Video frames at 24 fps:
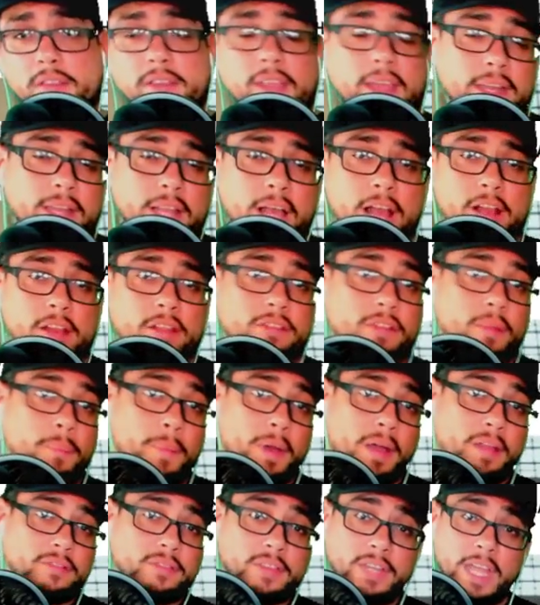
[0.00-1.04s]
$10 a
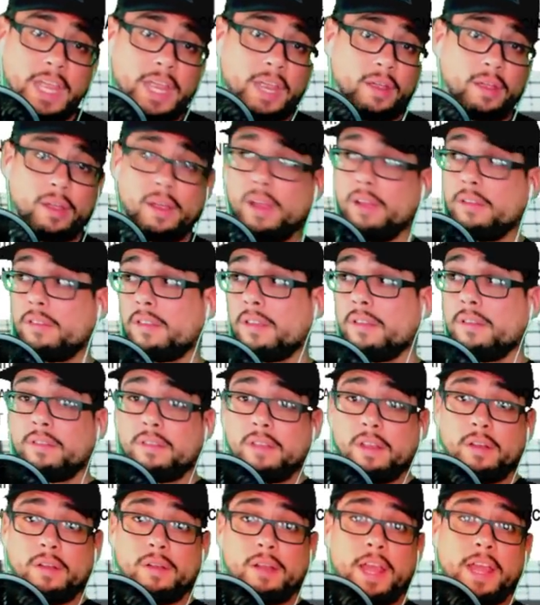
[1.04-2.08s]
month there is
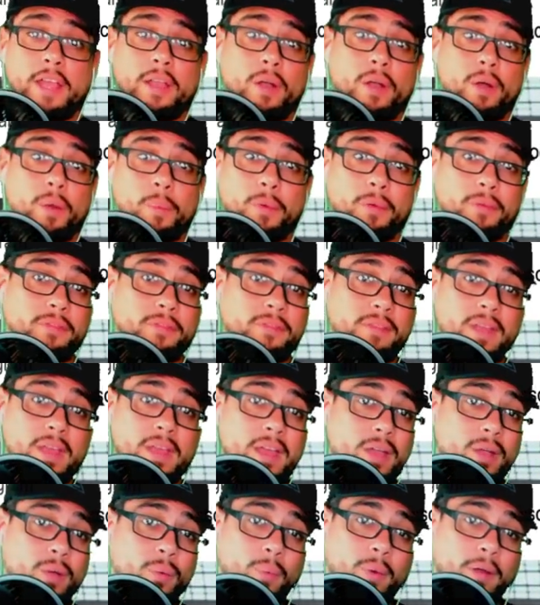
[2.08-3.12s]
considered like almost,
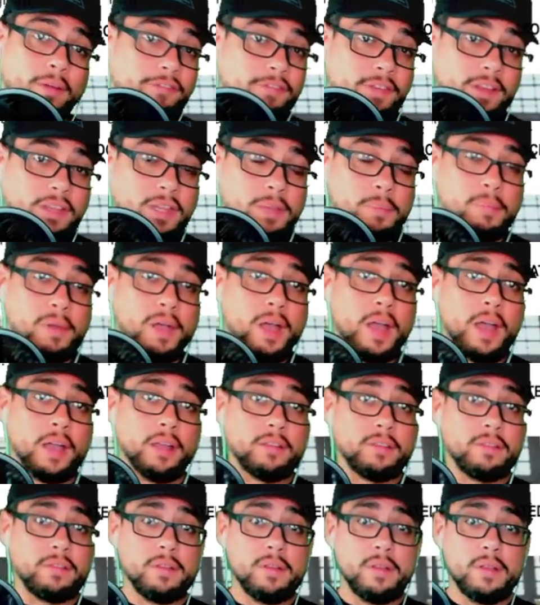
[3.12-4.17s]
what,
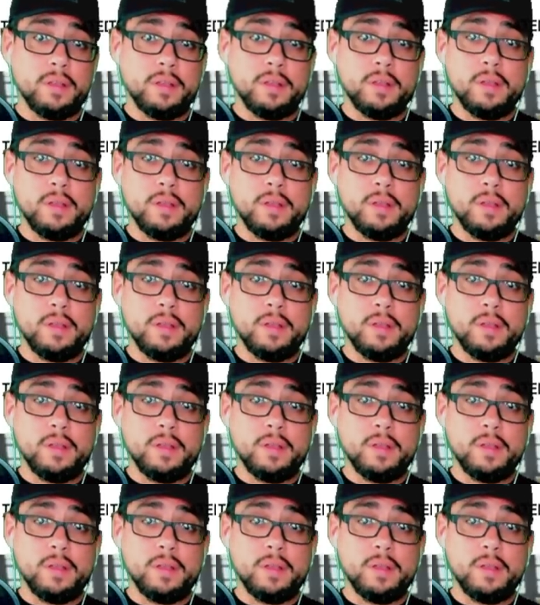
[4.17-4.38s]
$50.